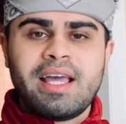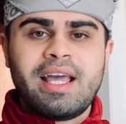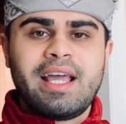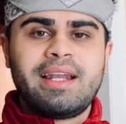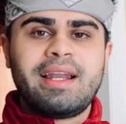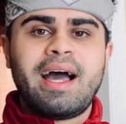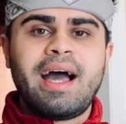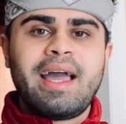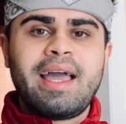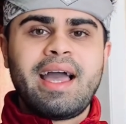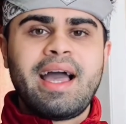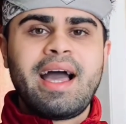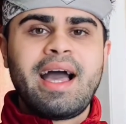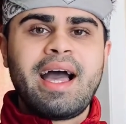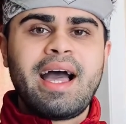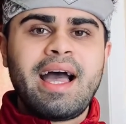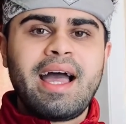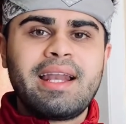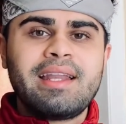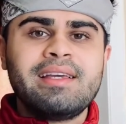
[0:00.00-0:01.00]
And I
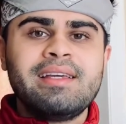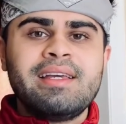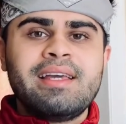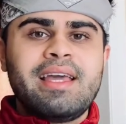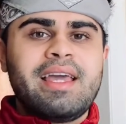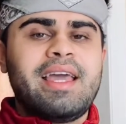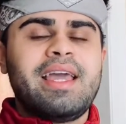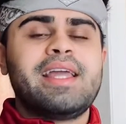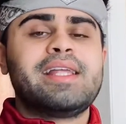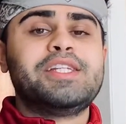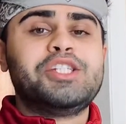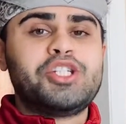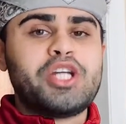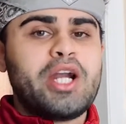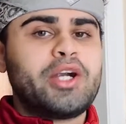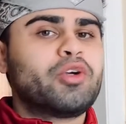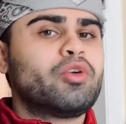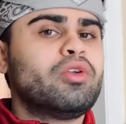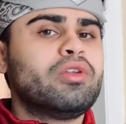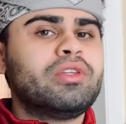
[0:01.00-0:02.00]
had a
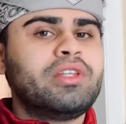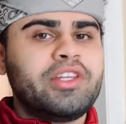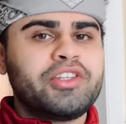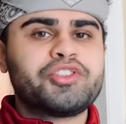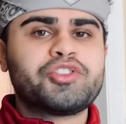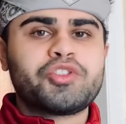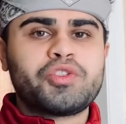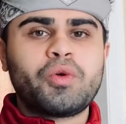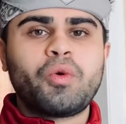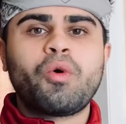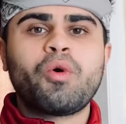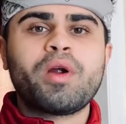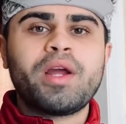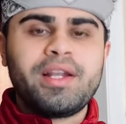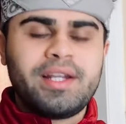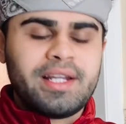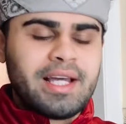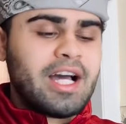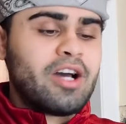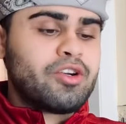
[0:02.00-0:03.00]
general niche store
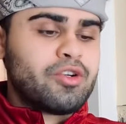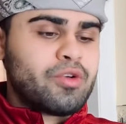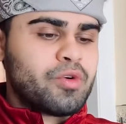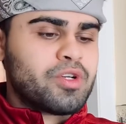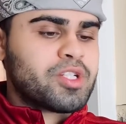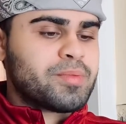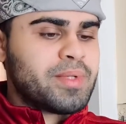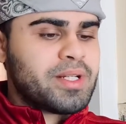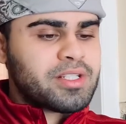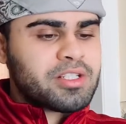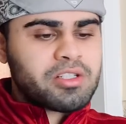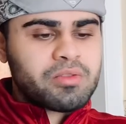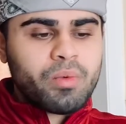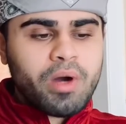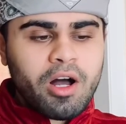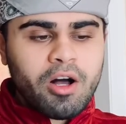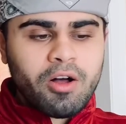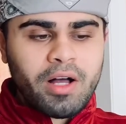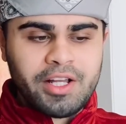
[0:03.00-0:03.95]
in the outdoor space as well.